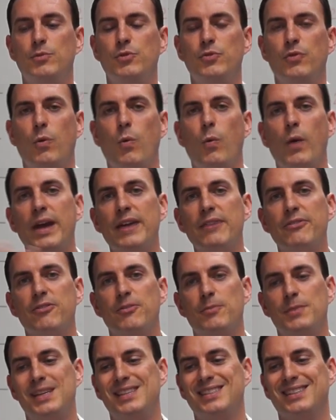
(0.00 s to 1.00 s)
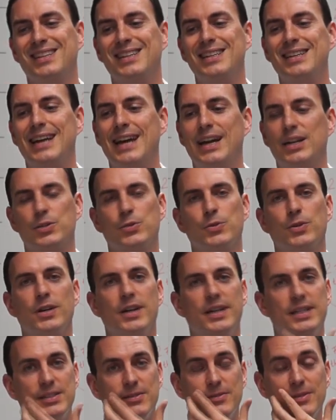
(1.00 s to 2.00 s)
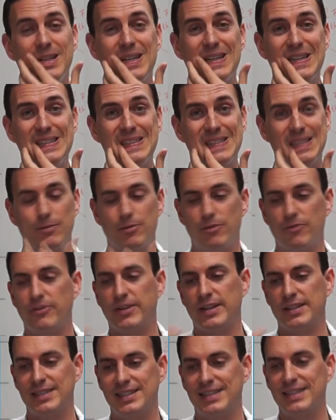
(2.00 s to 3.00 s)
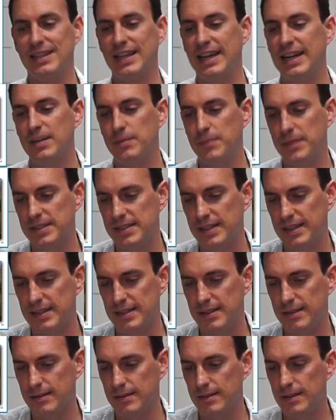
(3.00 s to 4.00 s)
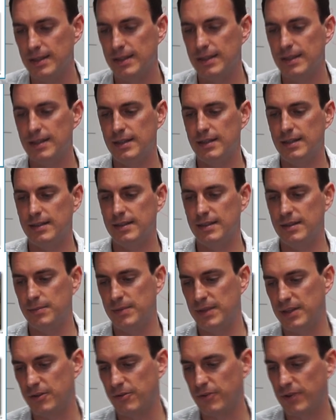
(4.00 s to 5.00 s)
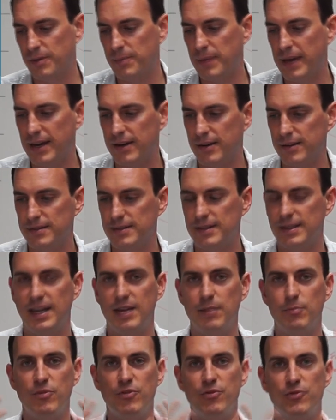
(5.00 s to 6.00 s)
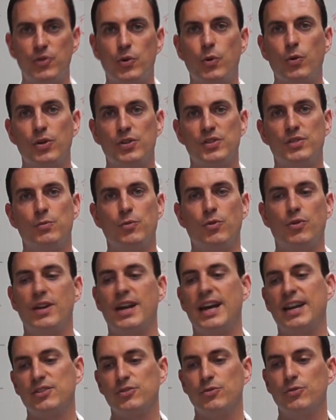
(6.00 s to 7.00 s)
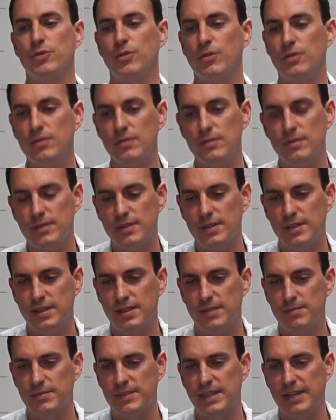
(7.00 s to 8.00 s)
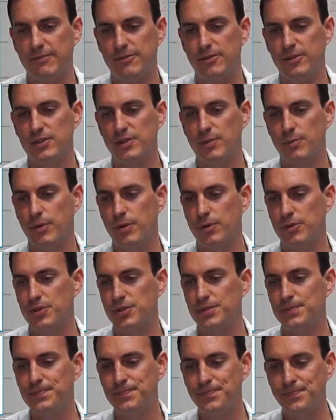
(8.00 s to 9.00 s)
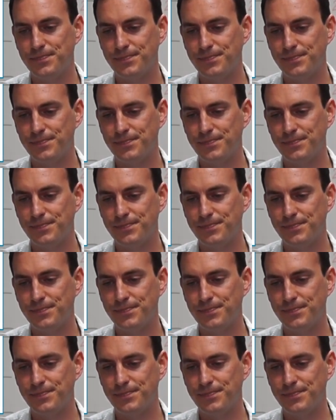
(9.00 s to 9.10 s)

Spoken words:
move away from these unnatural kinds of lines that reflect an enlightenment ideal and grid pattern and move towards a more natural, diverse approach.